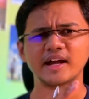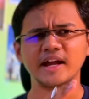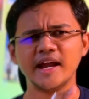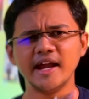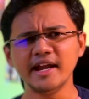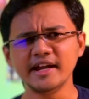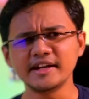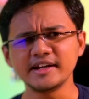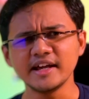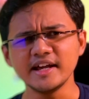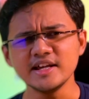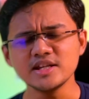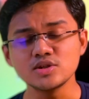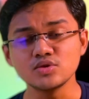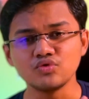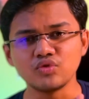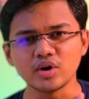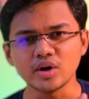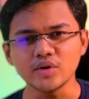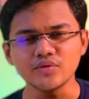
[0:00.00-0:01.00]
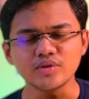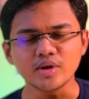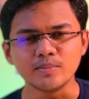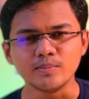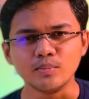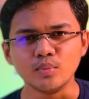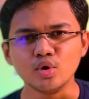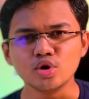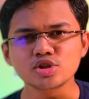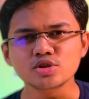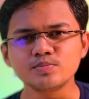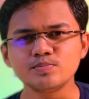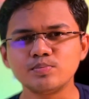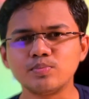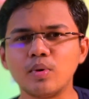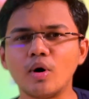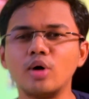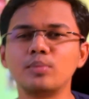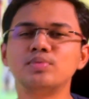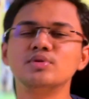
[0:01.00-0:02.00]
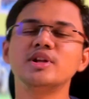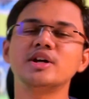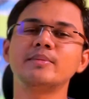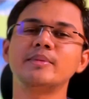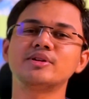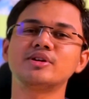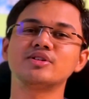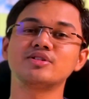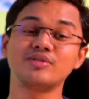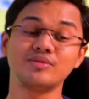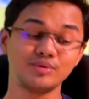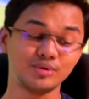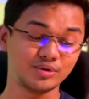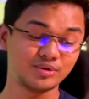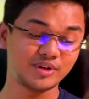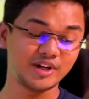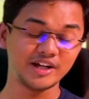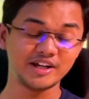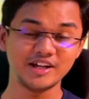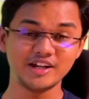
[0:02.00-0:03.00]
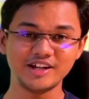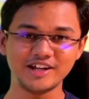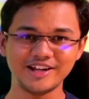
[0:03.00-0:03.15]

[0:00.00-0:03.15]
It is one of the most popular methods of note taking.